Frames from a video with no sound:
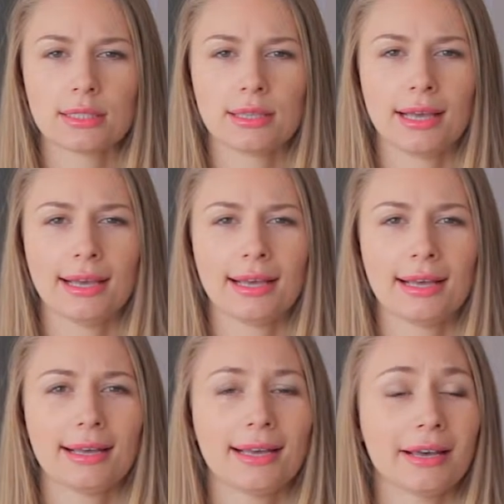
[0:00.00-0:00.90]
they
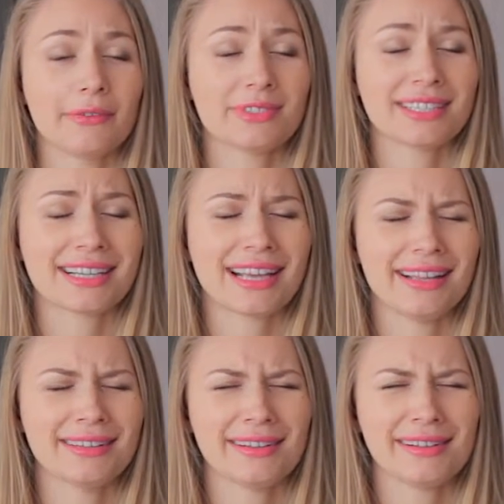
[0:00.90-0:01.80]
have
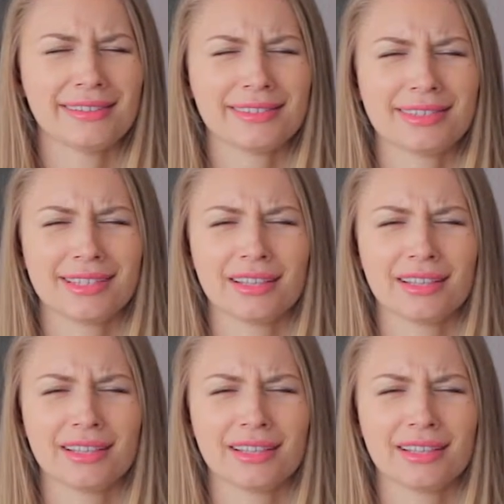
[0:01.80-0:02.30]
scandals